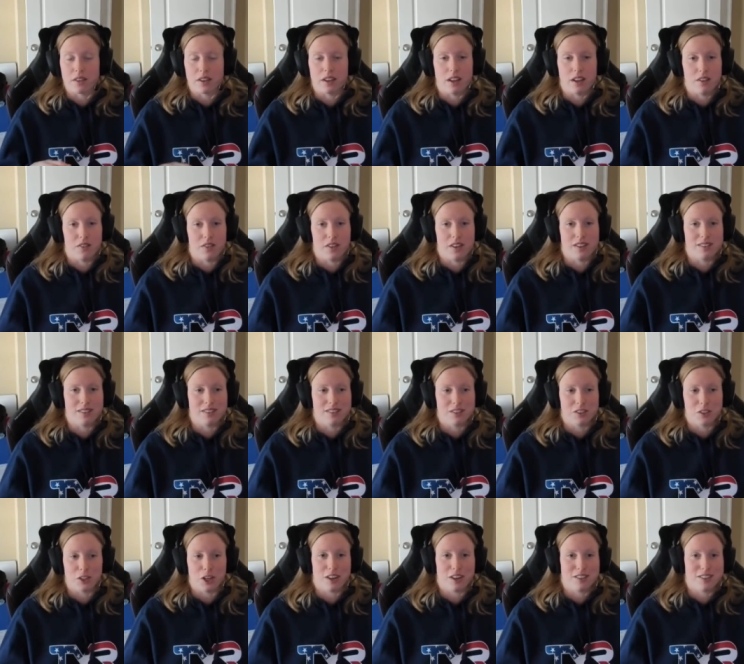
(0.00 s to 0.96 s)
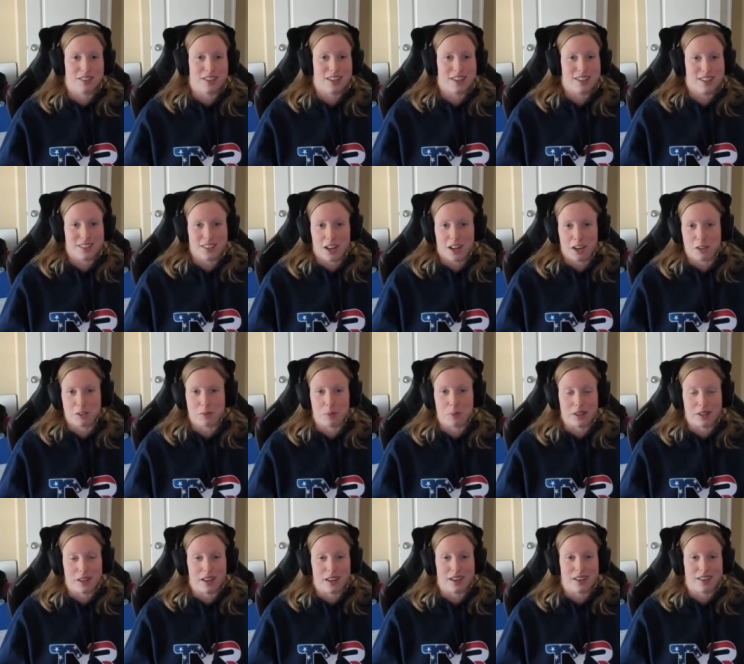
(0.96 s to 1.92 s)
And if it sucks, it sucks.
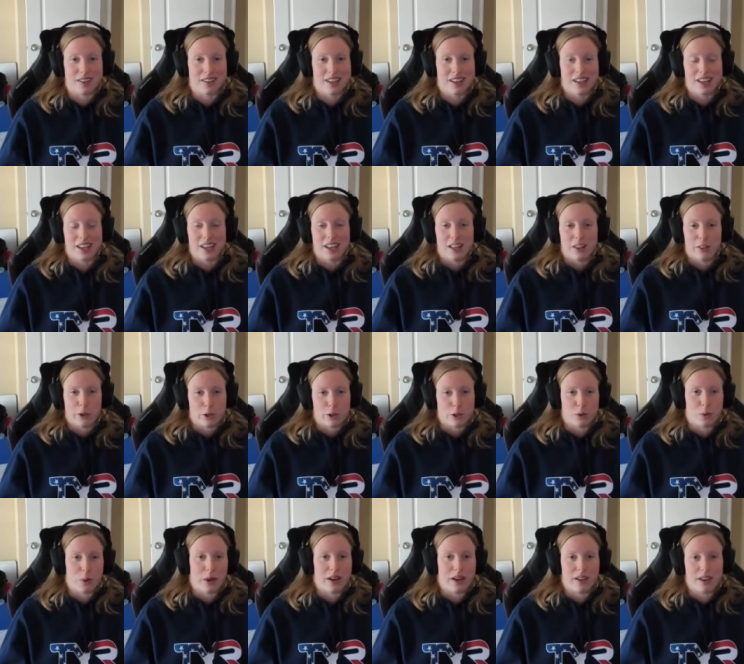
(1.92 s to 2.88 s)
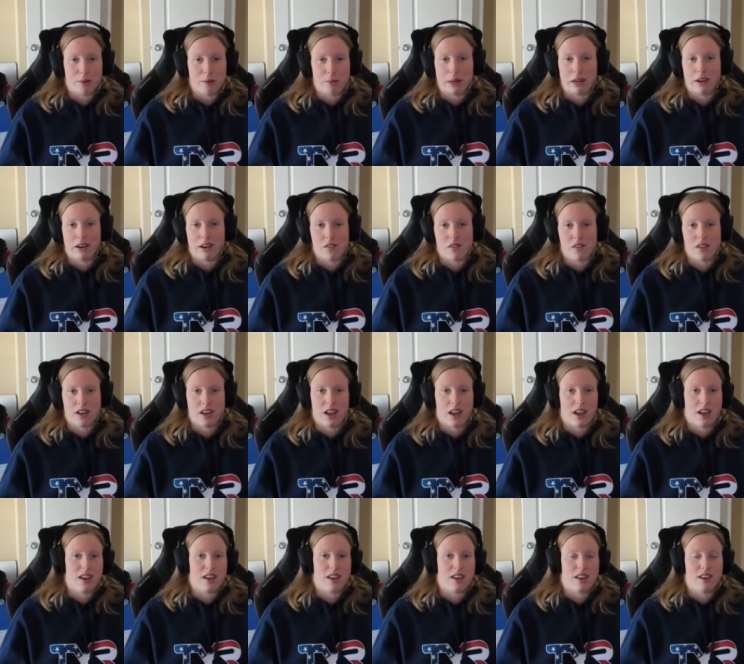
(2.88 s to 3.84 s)
But like there's a way to get better every
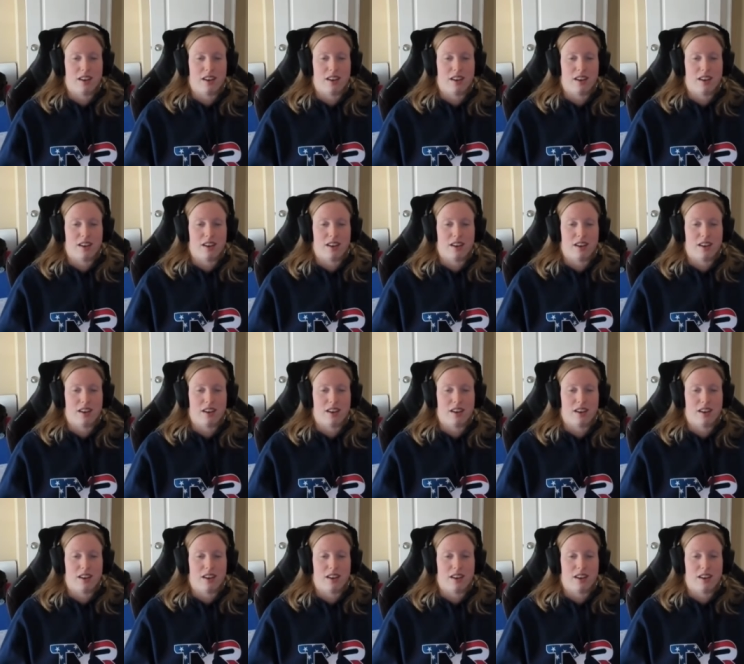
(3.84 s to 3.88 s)
day.